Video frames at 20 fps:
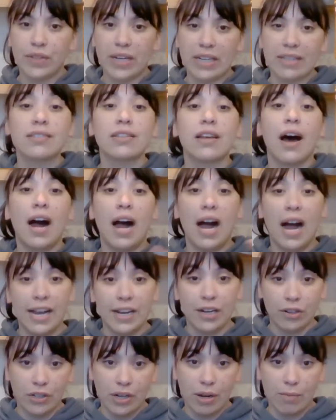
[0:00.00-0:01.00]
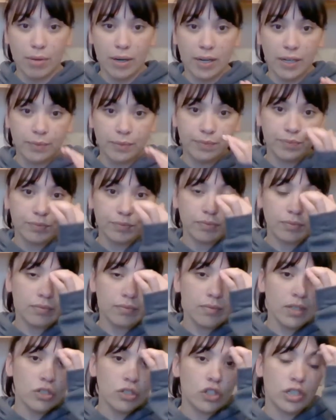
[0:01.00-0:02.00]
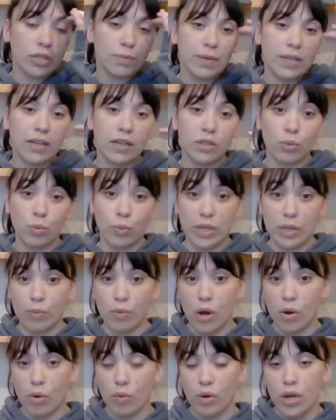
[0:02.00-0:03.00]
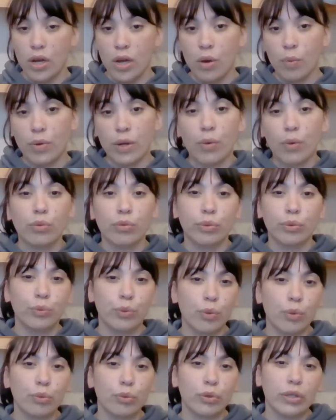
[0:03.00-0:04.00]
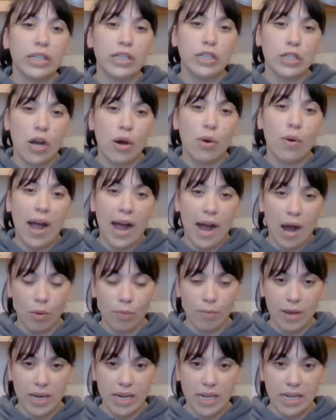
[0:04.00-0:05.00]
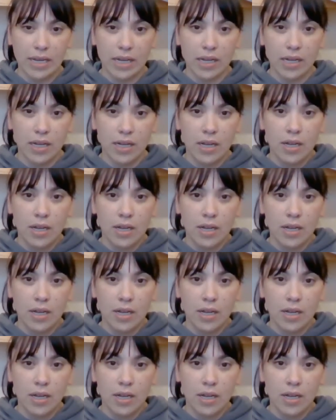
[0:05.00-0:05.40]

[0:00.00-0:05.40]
That's the higher number, just because we won't really know how many